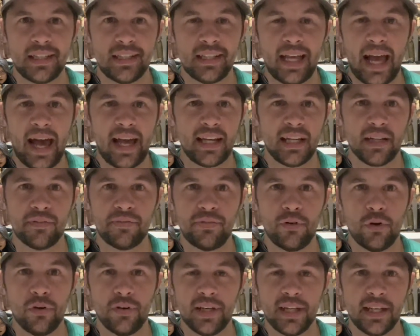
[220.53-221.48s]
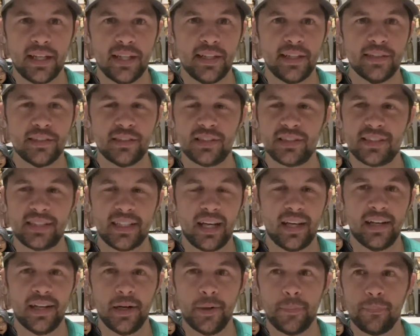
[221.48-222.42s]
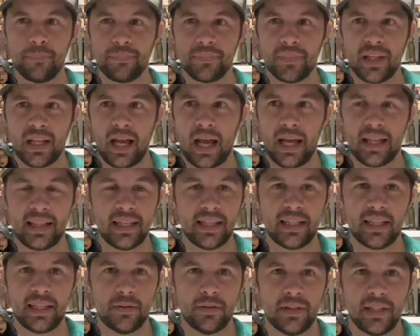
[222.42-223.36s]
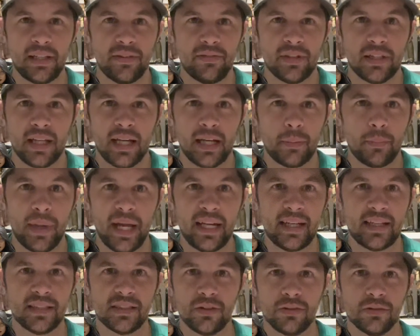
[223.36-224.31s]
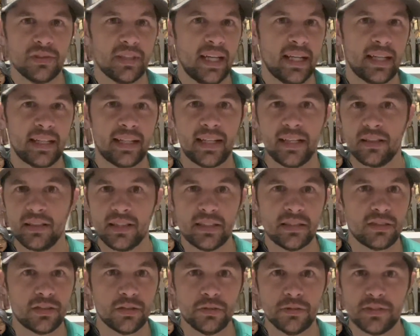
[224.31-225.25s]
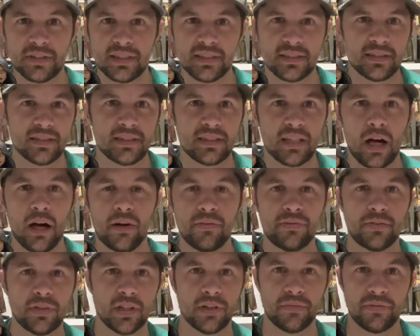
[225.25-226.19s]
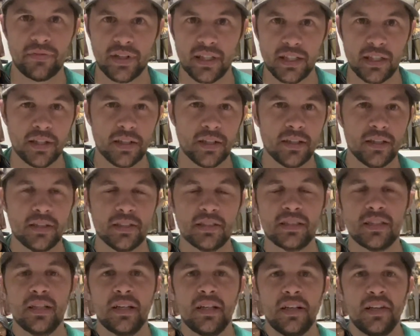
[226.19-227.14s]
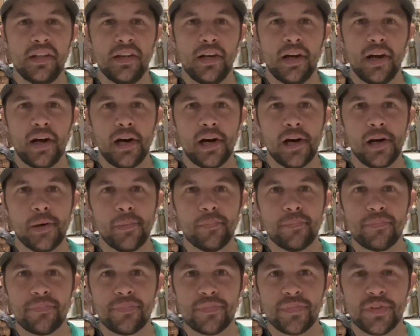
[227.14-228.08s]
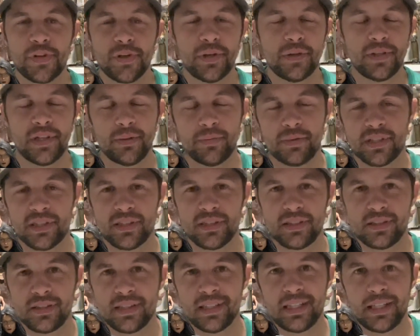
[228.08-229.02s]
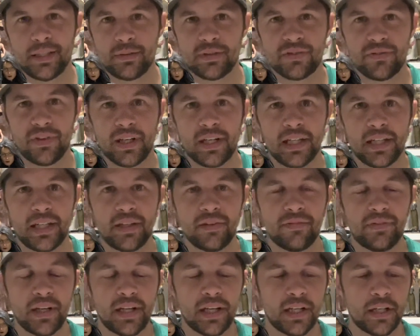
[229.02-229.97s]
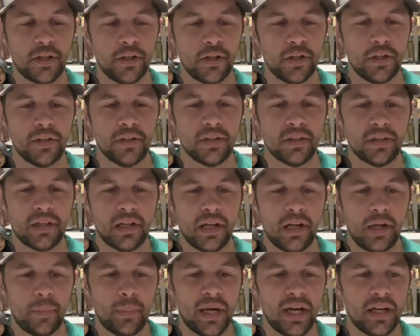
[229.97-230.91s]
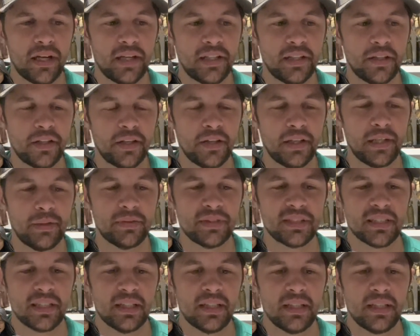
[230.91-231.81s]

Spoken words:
adding foliage. I think he would even like make his own like ghillie suits and stuff for the figures. So he was very very good about he was